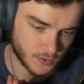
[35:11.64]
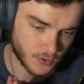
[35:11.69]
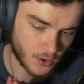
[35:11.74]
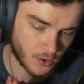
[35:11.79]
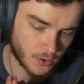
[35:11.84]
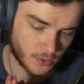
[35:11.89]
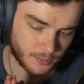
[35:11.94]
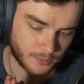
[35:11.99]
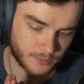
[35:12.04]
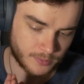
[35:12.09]

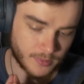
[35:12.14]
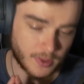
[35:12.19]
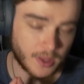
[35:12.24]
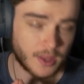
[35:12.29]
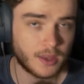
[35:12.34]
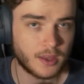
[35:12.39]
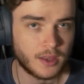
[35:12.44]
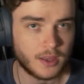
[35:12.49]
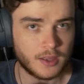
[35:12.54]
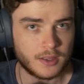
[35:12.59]
So
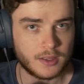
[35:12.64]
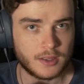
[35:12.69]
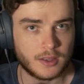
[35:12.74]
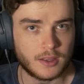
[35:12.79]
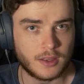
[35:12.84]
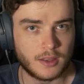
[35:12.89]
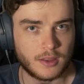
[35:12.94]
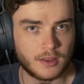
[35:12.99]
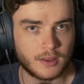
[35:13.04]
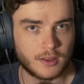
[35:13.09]

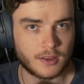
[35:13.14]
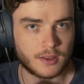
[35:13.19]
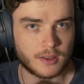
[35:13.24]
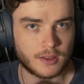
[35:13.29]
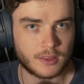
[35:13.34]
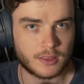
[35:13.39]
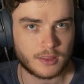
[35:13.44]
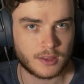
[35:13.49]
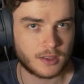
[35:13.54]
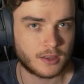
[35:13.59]

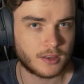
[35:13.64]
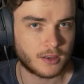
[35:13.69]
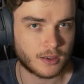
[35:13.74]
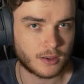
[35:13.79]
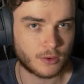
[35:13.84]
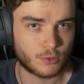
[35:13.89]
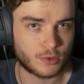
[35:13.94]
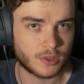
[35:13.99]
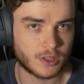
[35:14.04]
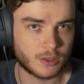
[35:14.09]
I
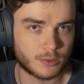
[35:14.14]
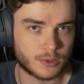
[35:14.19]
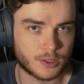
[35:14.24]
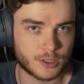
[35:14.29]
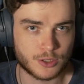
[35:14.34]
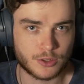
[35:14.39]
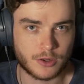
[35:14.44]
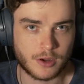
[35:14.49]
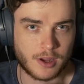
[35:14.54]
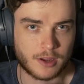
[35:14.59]
think I really
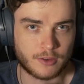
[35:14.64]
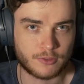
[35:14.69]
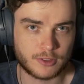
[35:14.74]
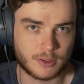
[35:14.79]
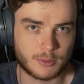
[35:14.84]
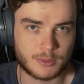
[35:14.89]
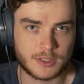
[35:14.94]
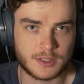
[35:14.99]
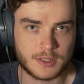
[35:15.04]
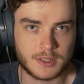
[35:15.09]
want to try
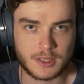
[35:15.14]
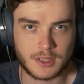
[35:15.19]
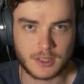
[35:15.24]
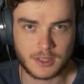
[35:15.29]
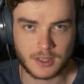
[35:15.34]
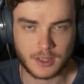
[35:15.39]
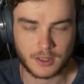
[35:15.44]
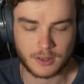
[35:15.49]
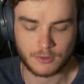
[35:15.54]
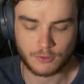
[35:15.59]
Flip
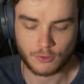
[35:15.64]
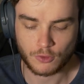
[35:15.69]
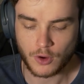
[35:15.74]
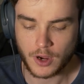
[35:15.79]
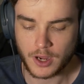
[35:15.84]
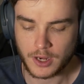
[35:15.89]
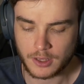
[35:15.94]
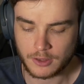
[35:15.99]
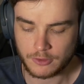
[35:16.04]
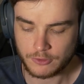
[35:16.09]
City and
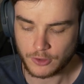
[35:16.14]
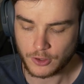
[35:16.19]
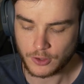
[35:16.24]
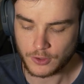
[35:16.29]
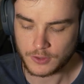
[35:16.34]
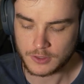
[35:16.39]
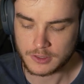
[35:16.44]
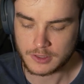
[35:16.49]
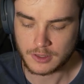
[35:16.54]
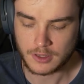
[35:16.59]
Friday
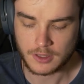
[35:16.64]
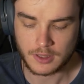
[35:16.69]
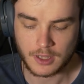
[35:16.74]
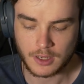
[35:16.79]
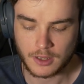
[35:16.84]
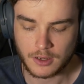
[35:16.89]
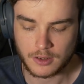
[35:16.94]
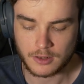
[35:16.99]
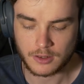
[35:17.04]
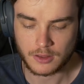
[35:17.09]
first
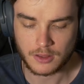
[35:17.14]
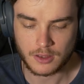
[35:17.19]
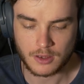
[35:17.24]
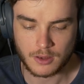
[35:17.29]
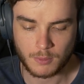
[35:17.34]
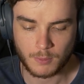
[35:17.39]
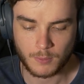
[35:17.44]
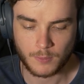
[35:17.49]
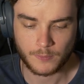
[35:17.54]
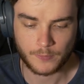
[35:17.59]
and that kind of
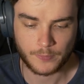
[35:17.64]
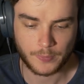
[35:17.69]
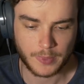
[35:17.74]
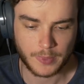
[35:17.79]
thing.